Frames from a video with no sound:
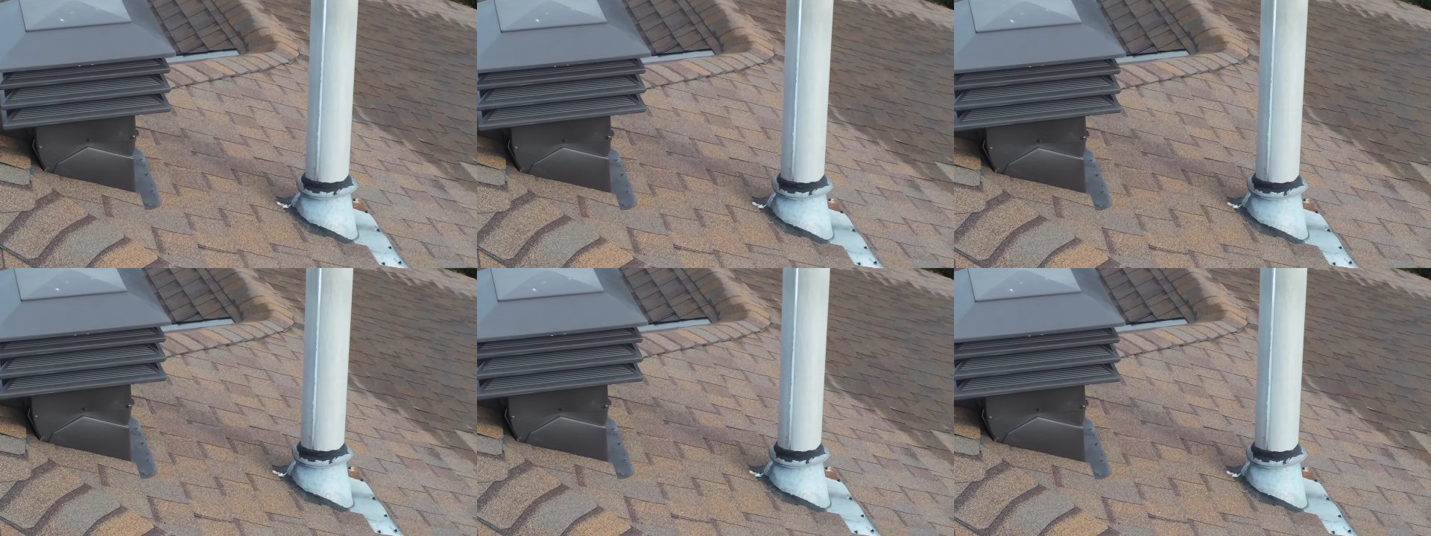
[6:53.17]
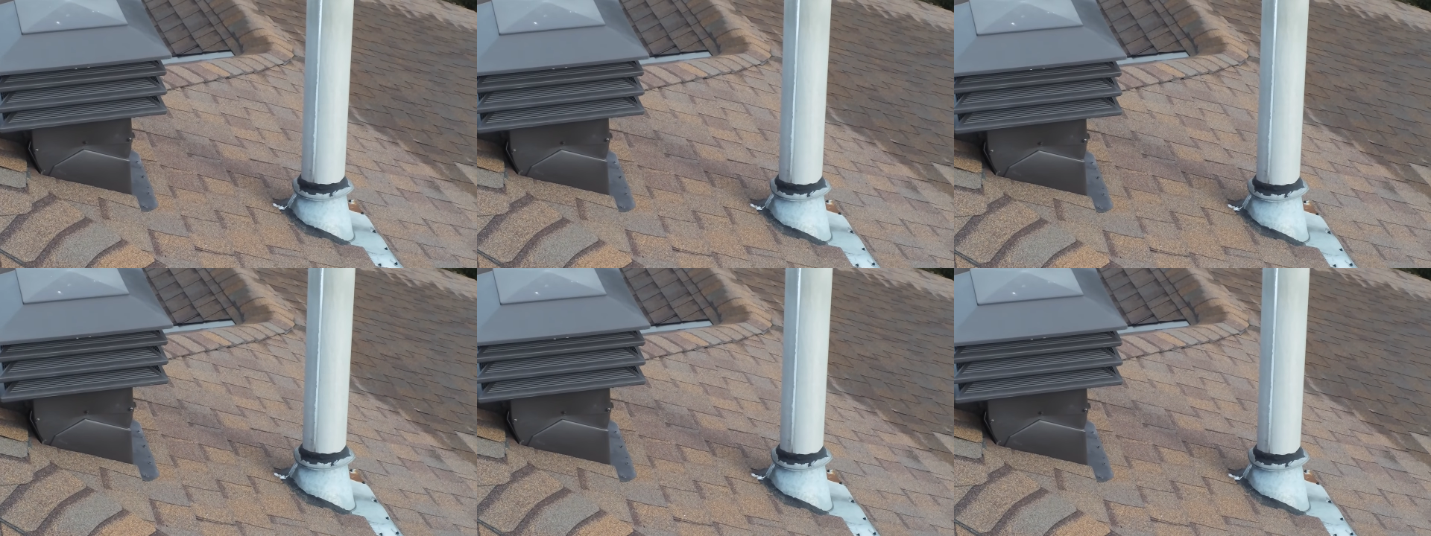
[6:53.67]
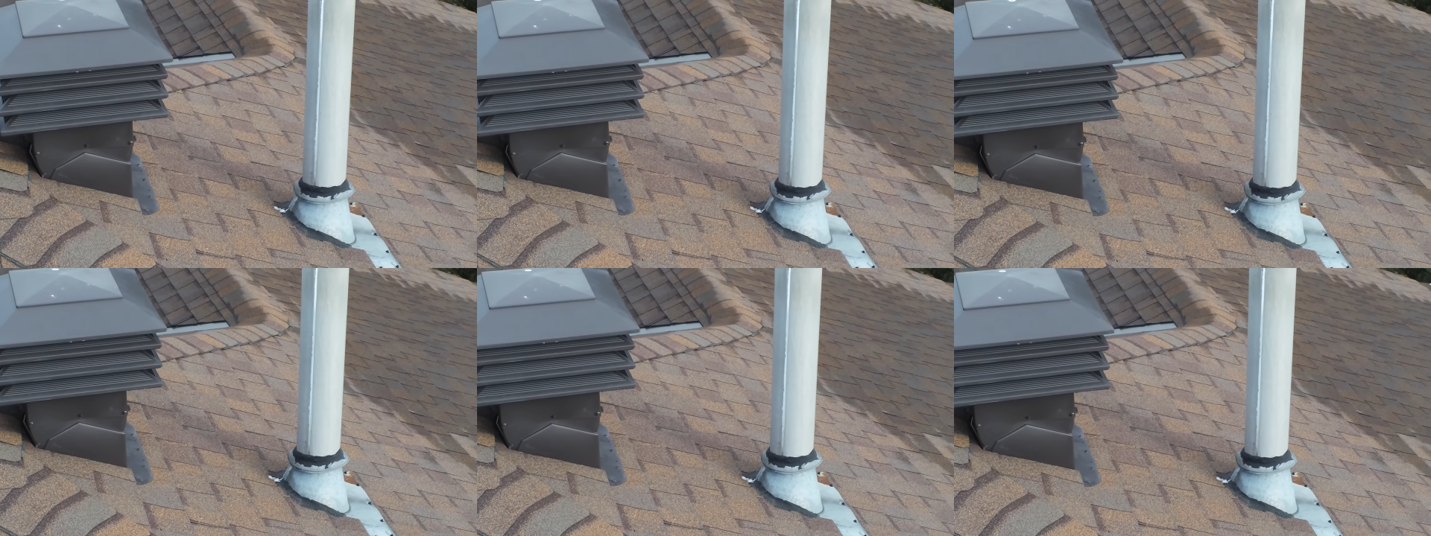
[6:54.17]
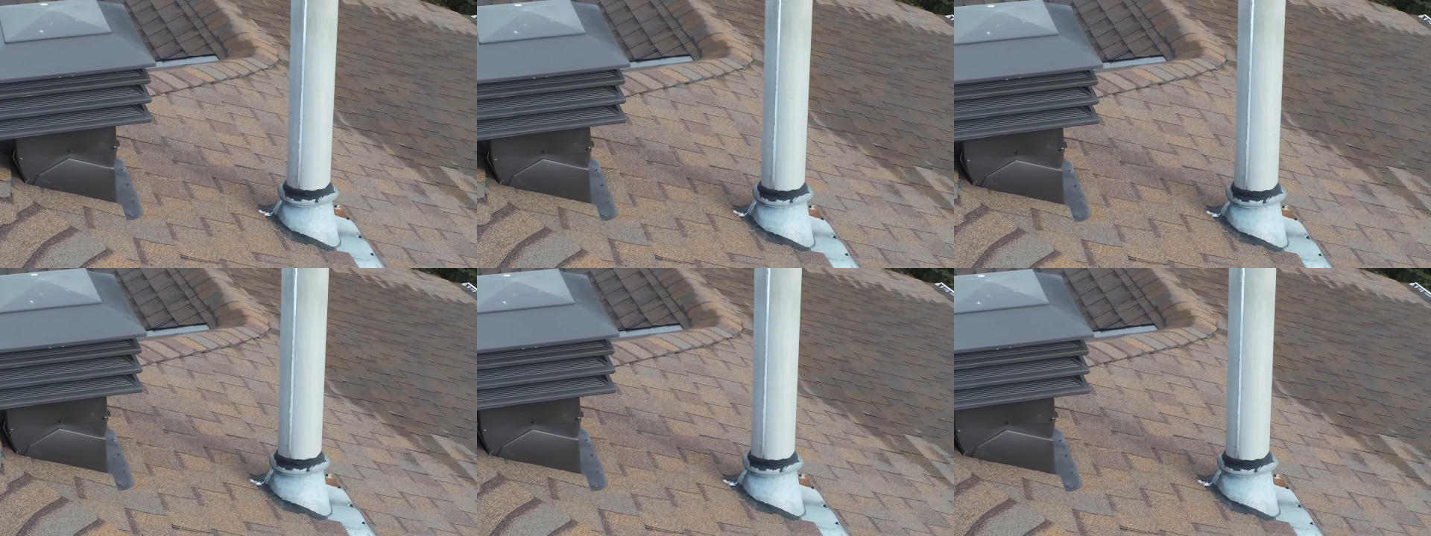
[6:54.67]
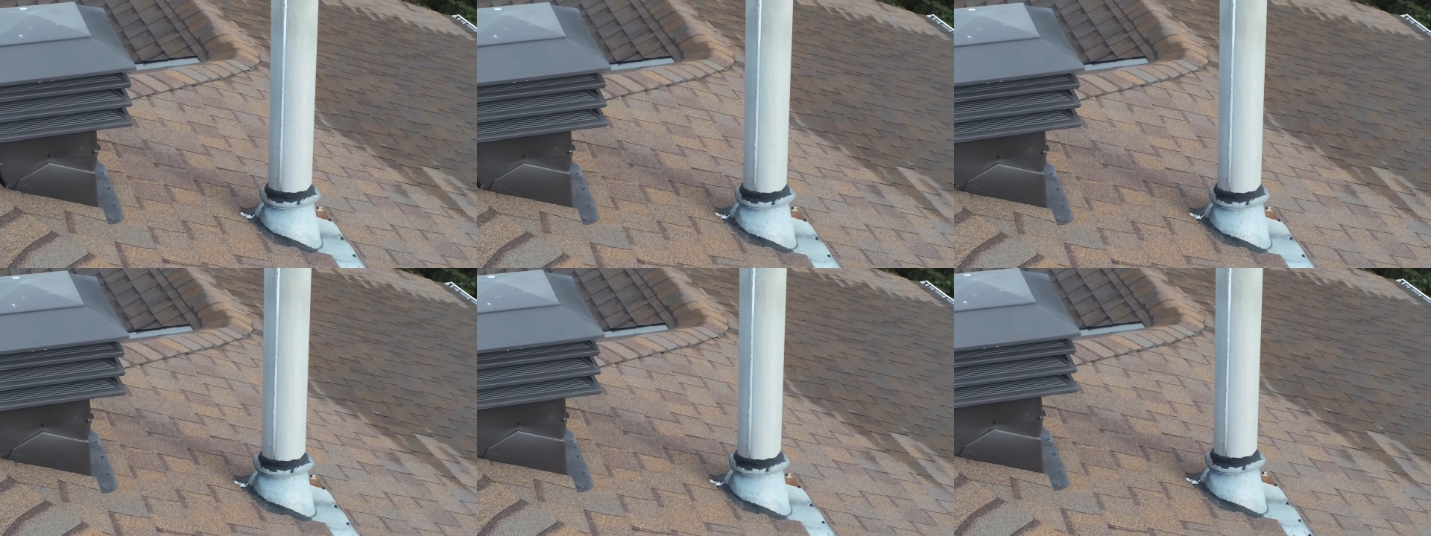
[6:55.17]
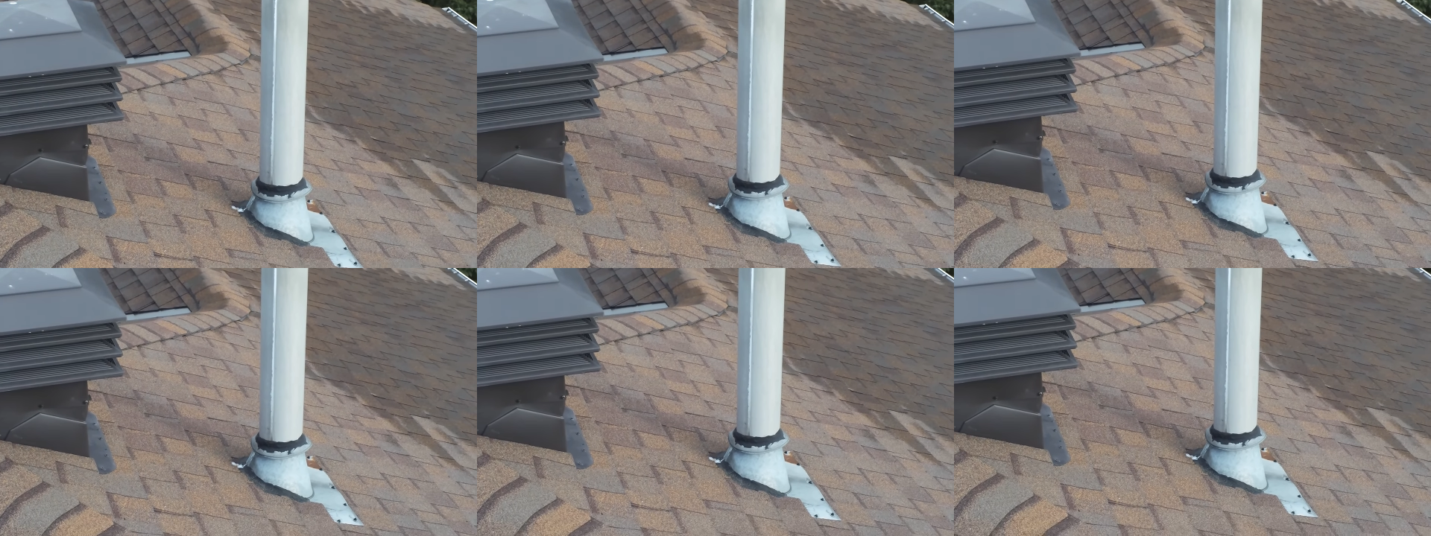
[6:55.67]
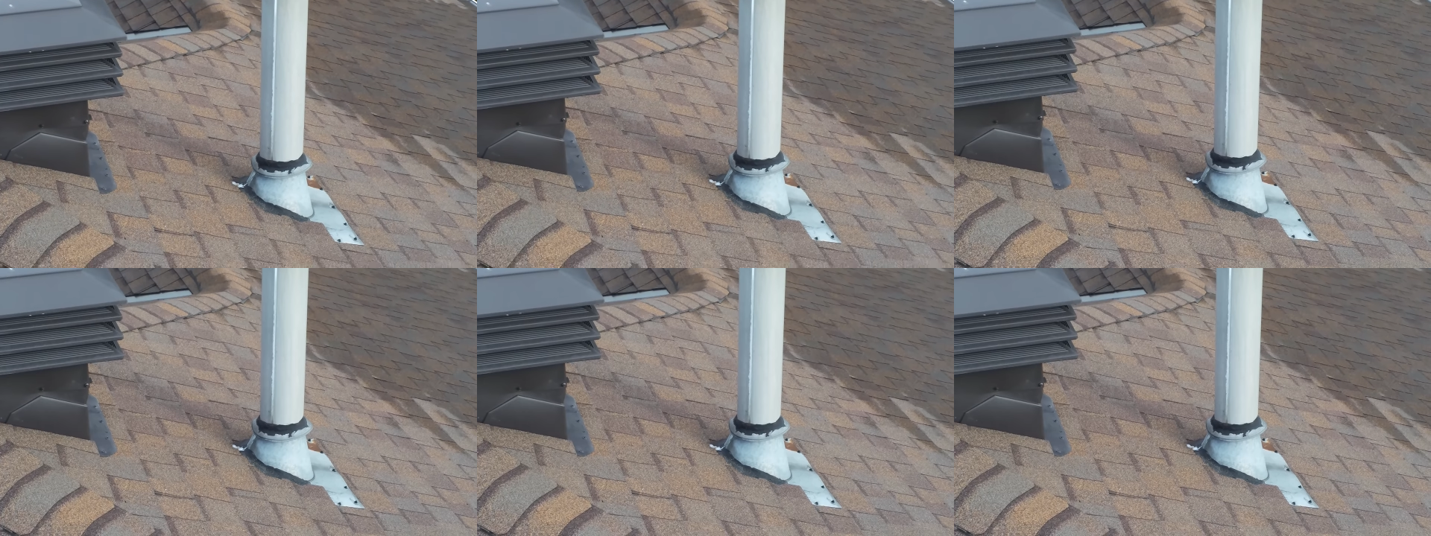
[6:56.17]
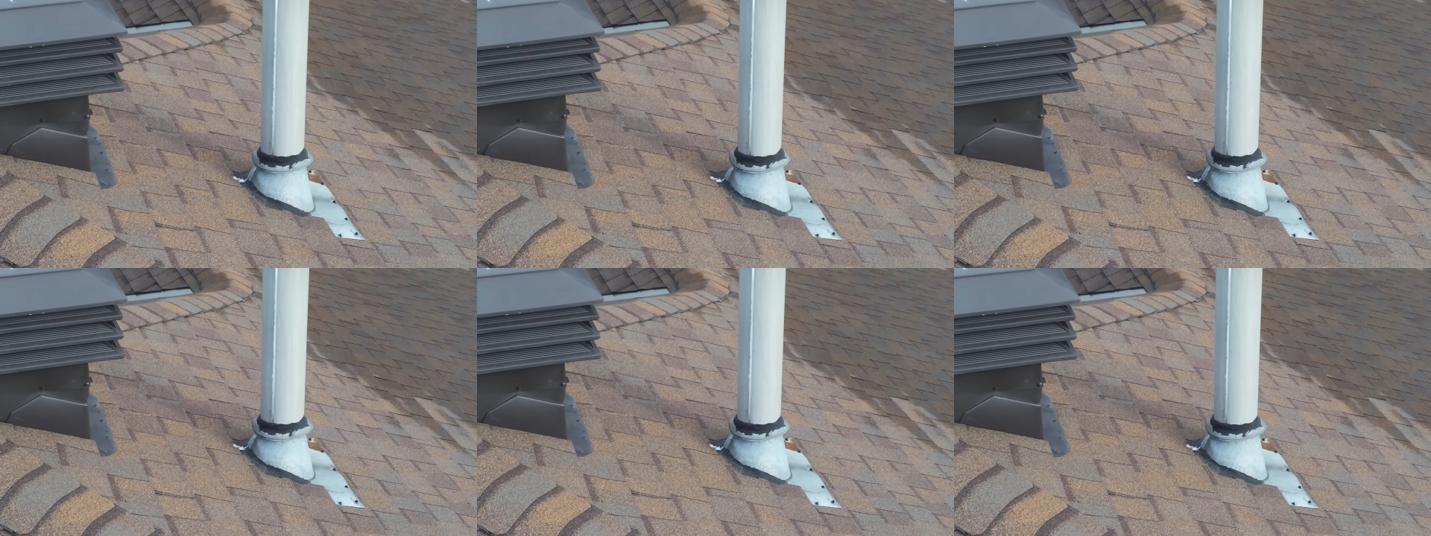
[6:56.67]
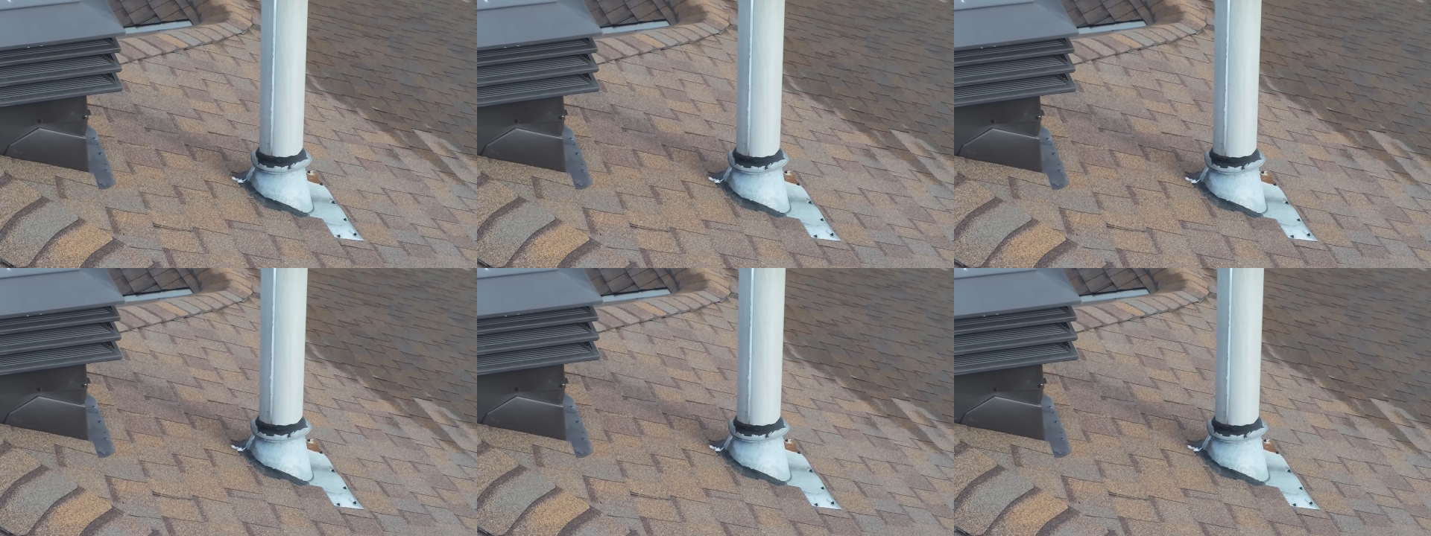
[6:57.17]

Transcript: Nobody's mouth can be seen.